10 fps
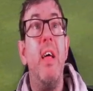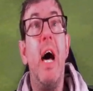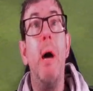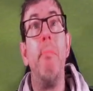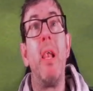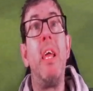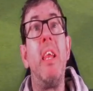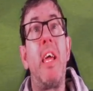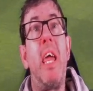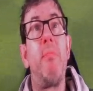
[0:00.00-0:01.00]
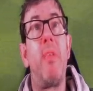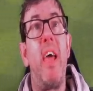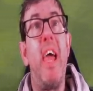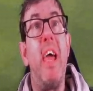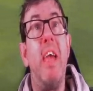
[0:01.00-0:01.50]
Molina keeps
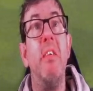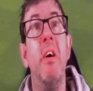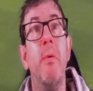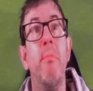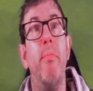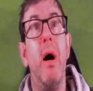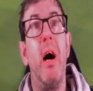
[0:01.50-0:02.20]
it in, but